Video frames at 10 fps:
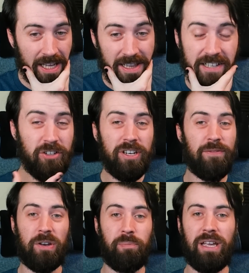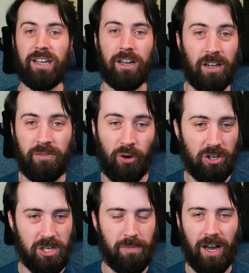This could even be like a
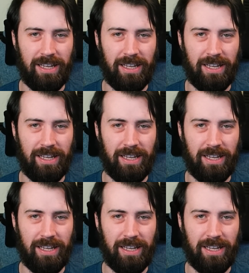convergent mon.